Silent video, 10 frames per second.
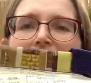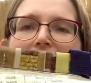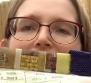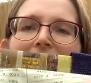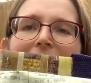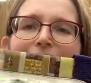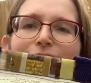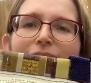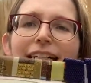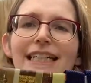and it
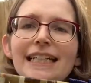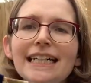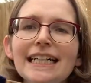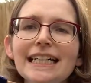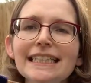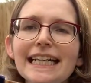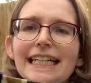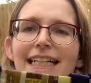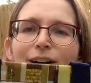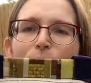looks like a
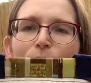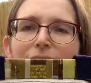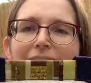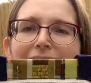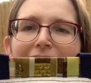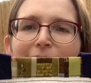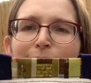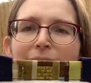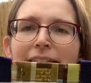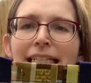old
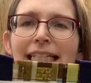stamping